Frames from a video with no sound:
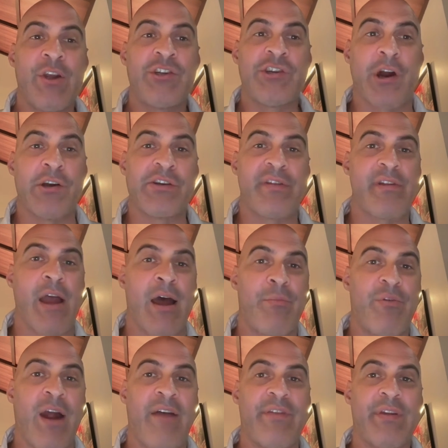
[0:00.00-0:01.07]
charges
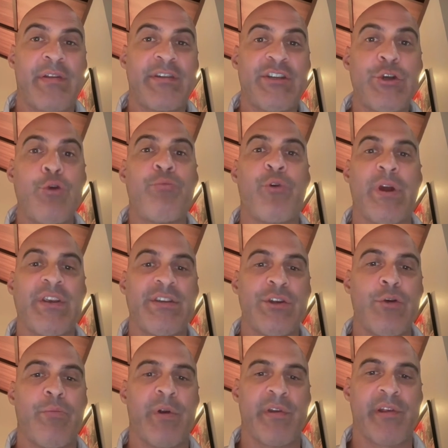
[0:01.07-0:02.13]
nonprofits
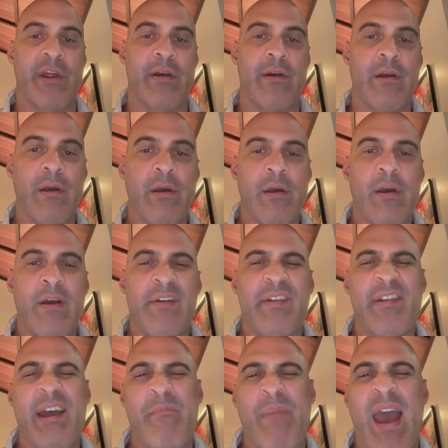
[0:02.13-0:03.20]
2.2%.
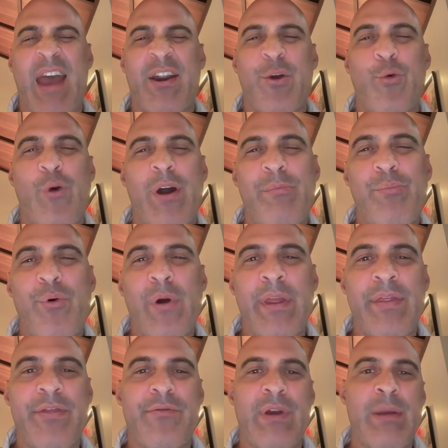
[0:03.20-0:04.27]
Does that matter?
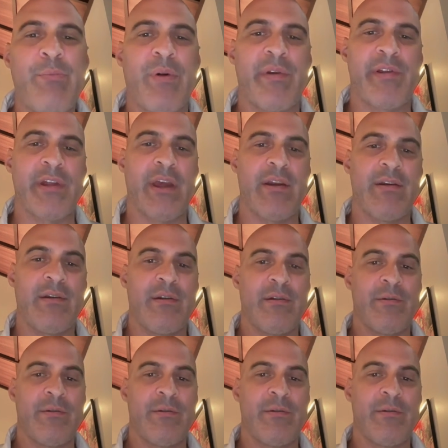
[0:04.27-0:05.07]
1.3%?